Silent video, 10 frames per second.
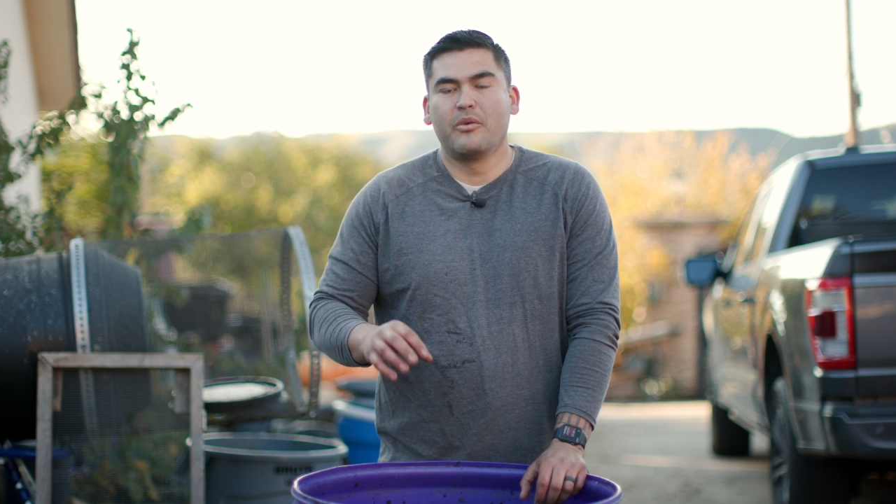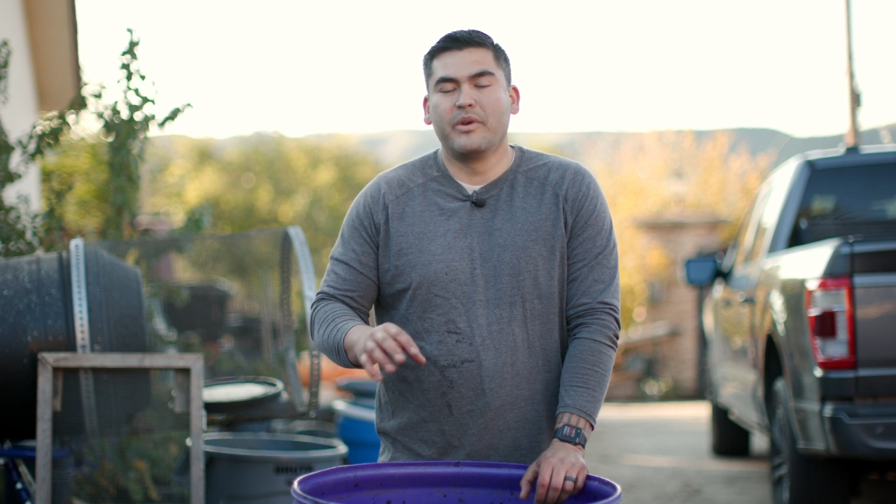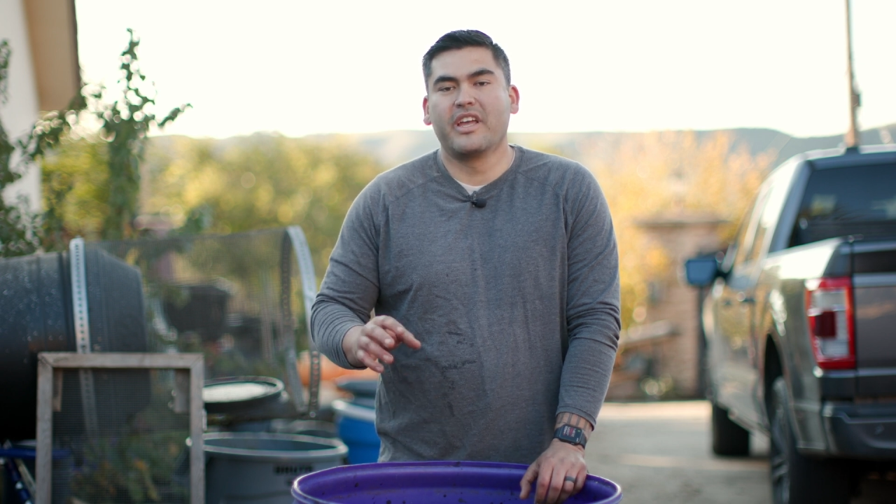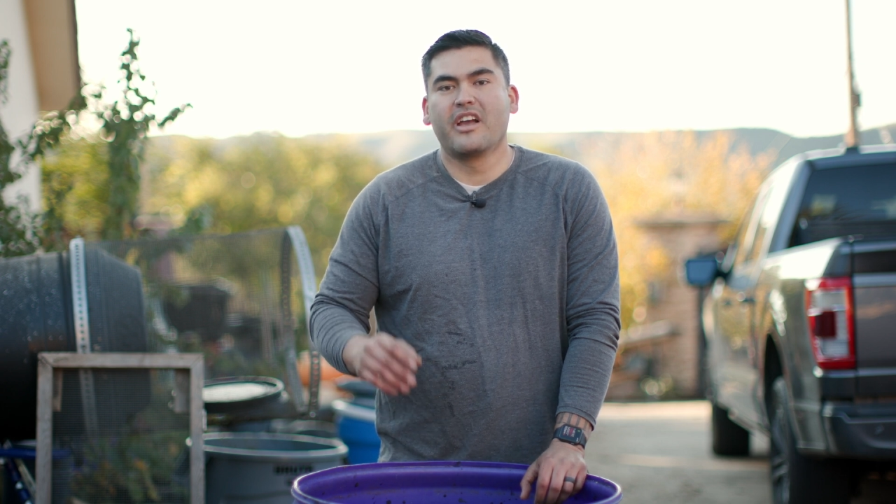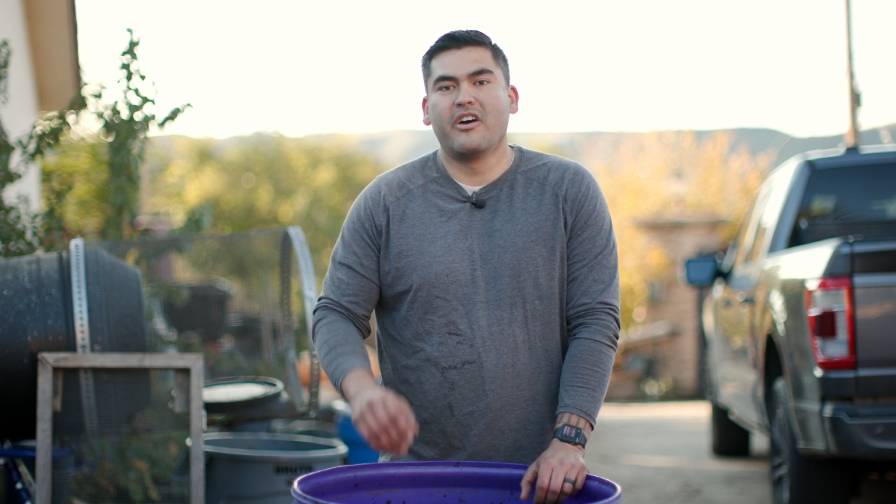
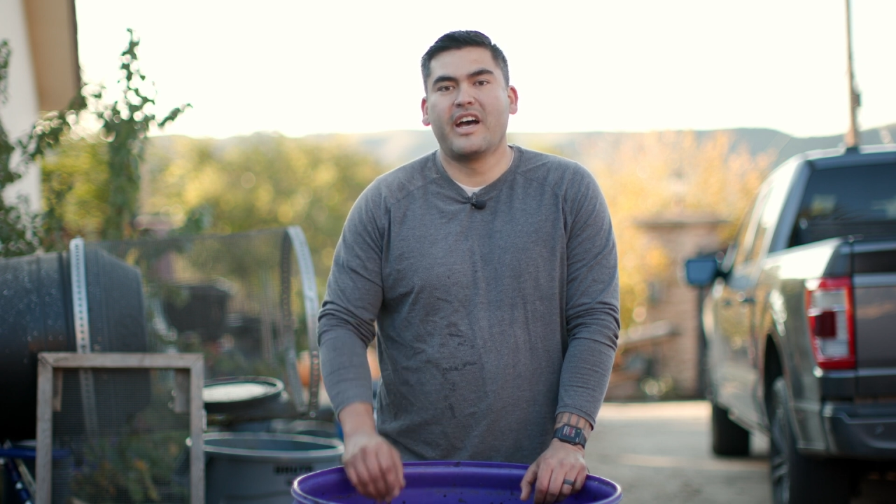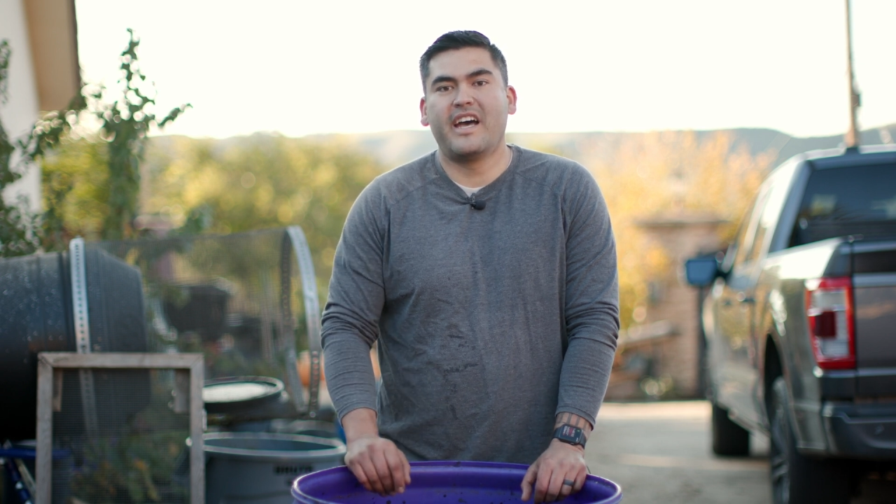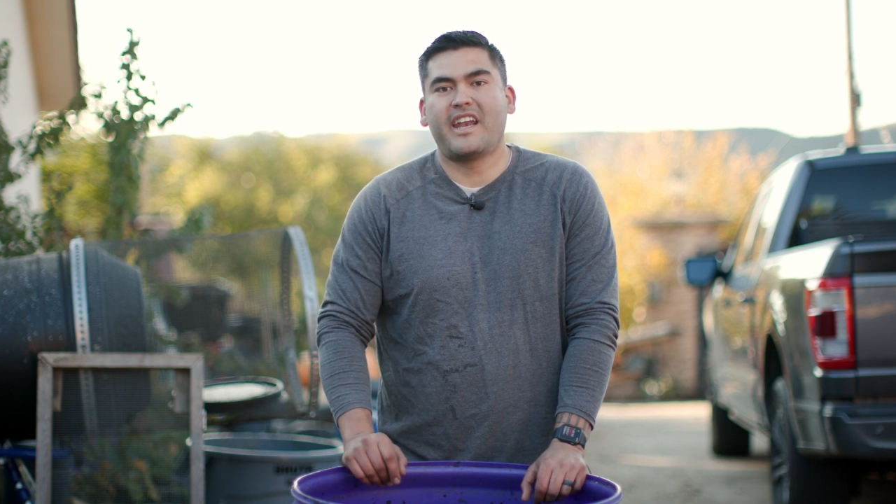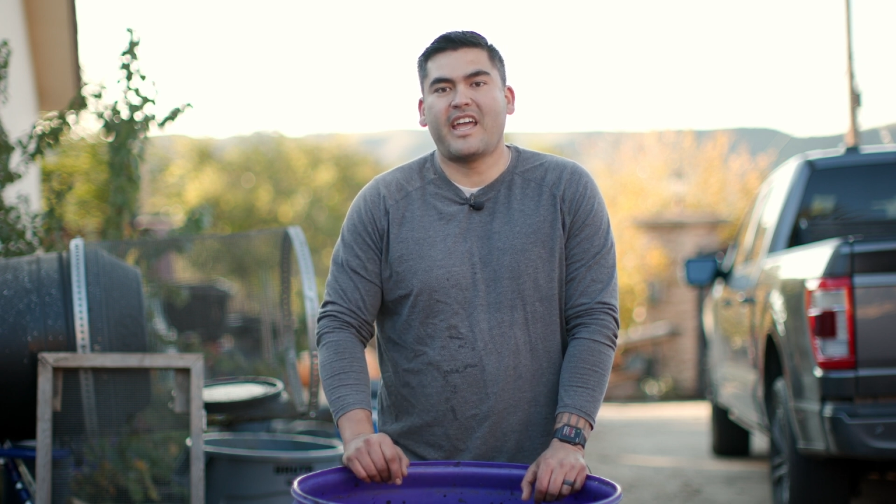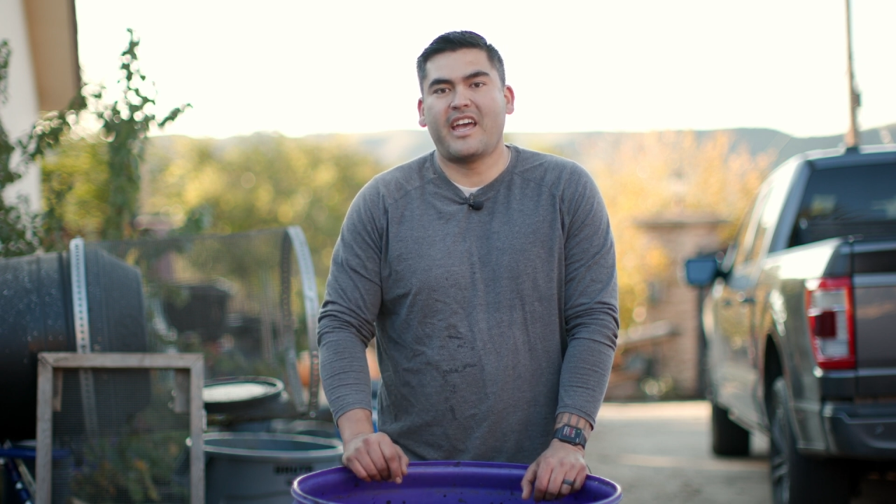we can go
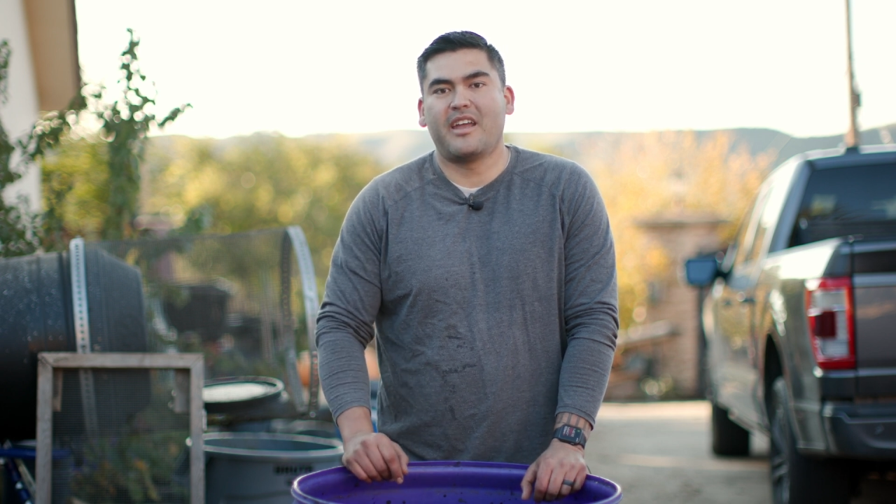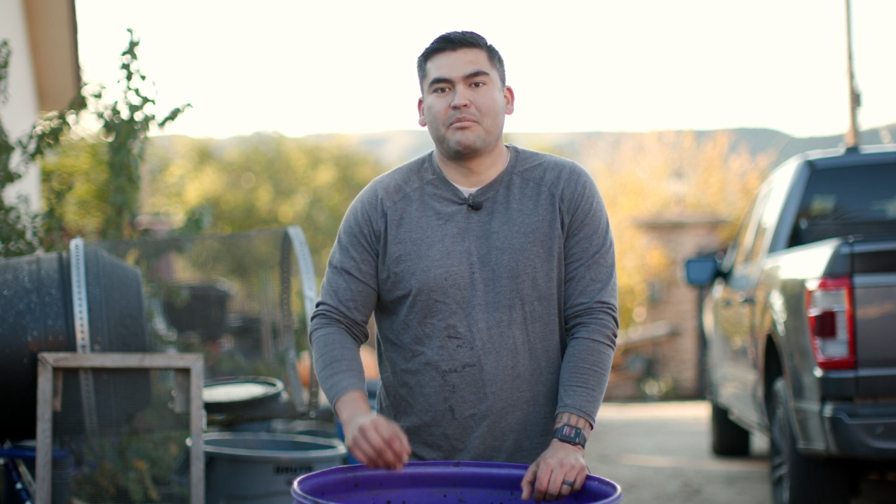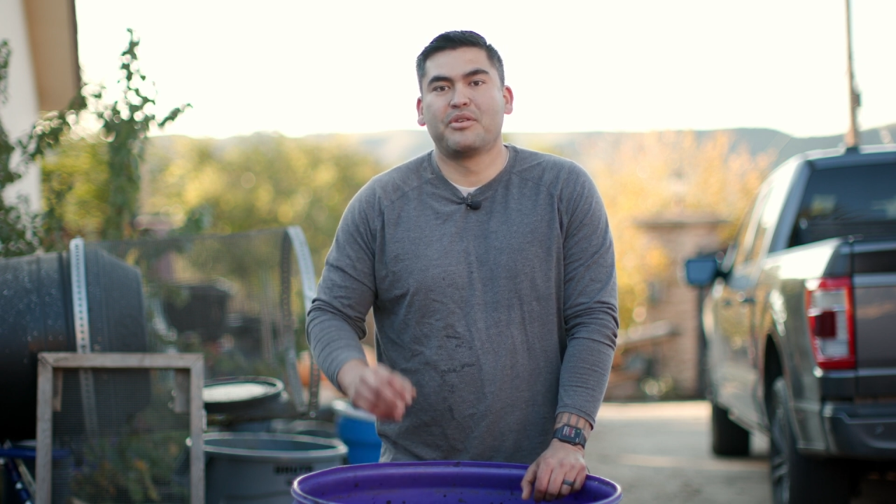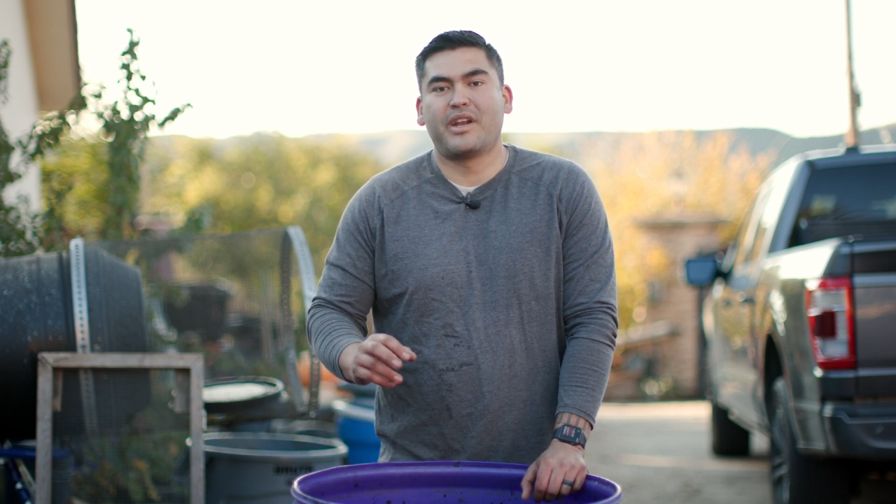ahead and